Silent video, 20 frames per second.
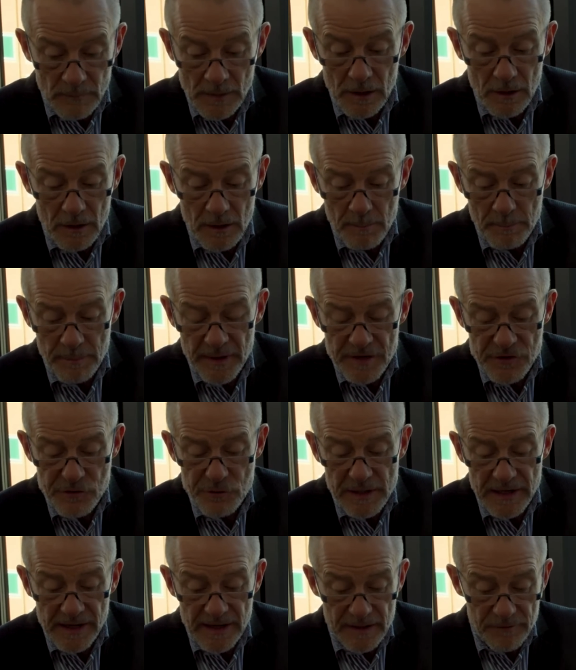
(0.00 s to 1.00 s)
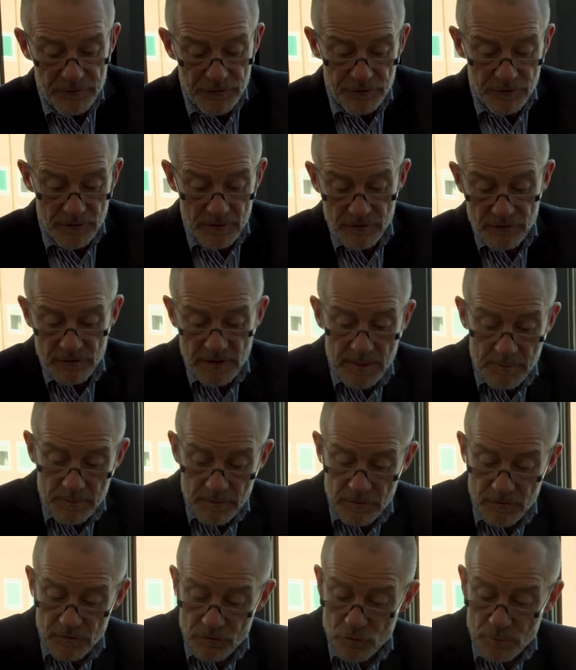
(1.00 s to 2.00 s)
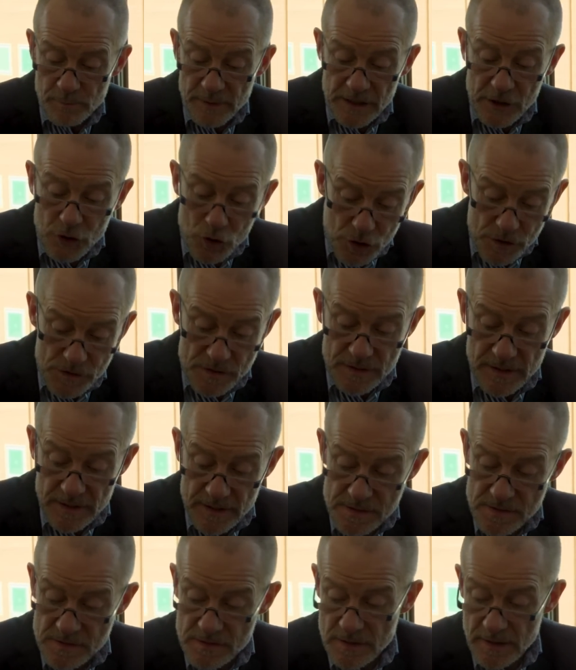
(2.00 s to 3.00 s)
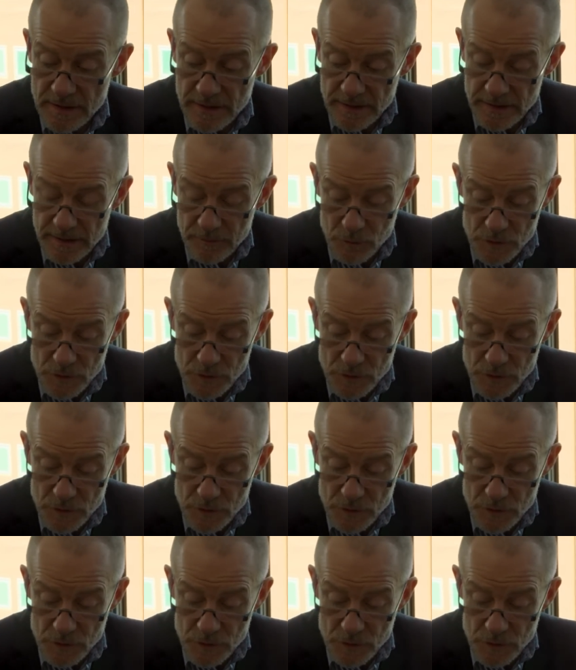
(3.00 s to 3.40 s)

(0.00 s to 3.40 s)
Um, battery life seems to be good as I